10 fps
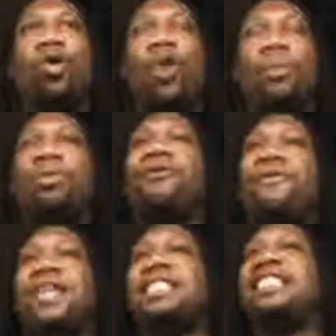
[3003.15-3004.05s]
what
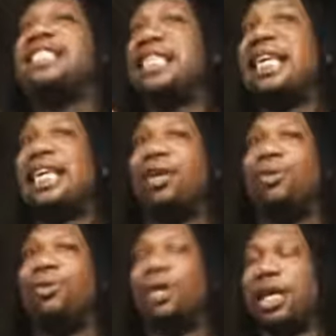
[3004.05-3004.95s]
Professor Z,
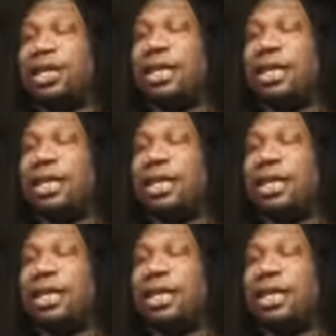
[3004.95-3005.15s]
who uh,